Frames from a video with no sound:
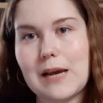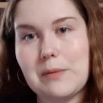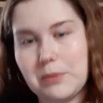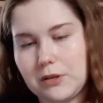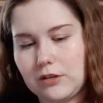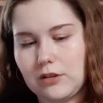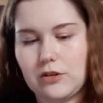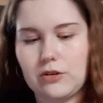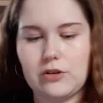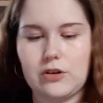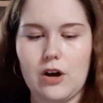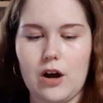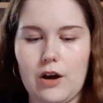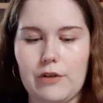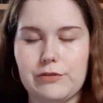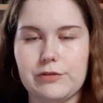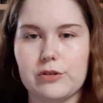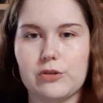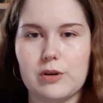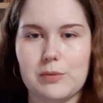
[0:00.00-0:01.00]
epilogue
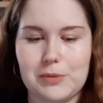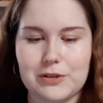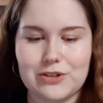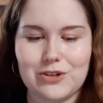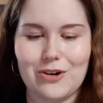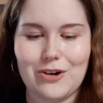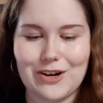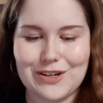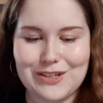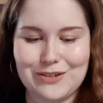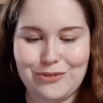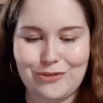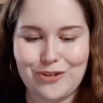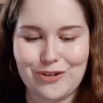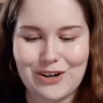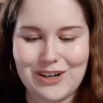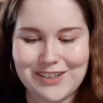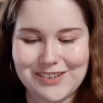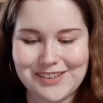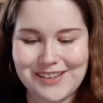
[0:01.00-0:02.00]
of The Crippled God, of
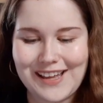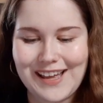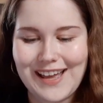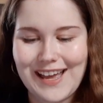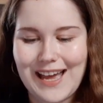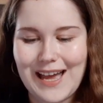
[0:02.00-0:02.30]
course,